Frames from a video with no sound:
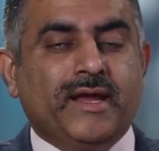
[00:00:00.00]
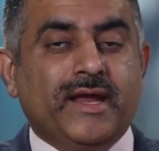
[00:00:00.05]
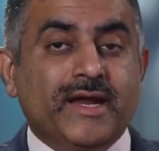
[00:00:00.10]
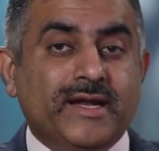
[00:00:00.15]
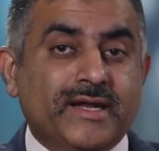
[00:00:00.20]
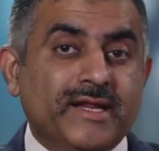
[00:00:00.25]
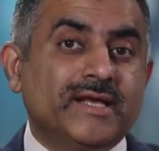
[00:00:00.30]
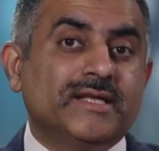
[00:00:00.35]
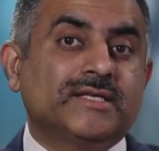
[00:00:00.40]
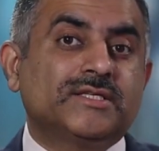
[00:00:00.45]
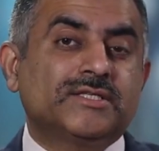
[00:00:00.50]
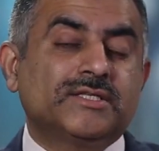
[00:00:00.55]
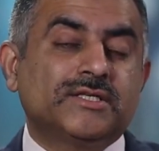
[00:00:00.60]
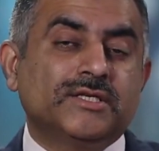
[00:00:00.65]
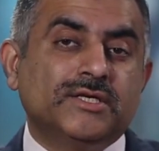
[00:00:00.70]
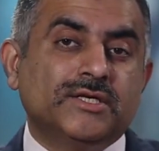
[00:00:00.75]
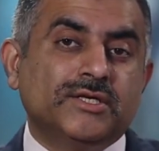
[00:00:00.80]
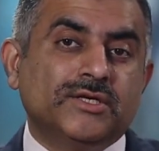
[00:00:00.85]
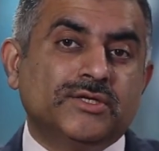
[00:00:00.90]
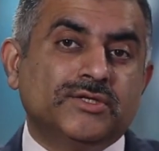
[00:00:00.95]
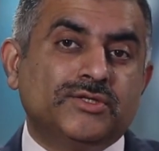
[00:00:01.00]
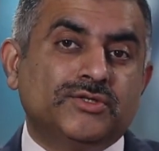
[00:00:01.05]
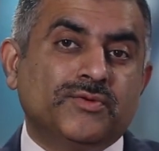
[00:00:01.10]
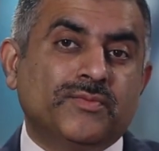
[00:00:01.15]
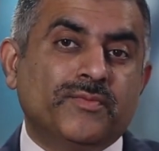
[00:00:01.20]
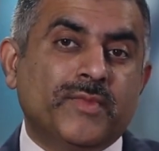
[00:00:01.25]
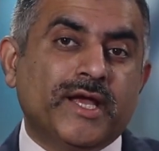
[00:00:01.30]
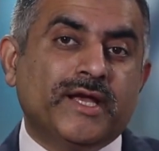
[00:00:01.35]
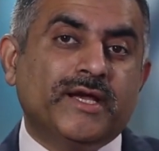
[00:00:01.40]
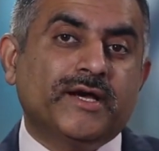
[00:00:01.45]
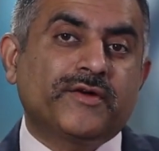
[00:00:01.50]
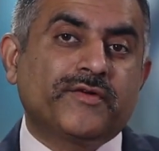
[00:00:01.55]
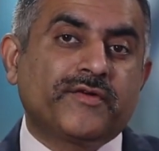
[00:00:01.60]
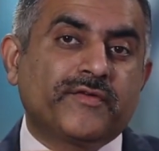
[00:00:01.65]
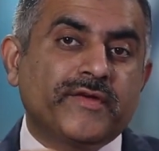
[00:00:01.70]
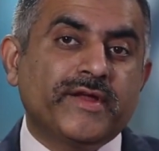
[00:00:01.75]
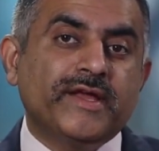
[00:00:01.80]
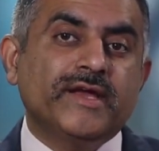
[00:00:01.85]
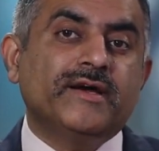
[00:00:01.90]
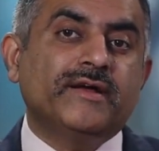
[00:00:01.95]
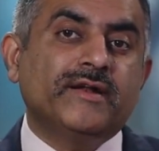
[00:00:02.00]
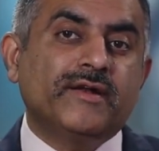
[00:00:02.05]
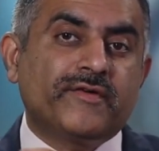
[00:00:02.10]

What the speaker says: It is to make a real,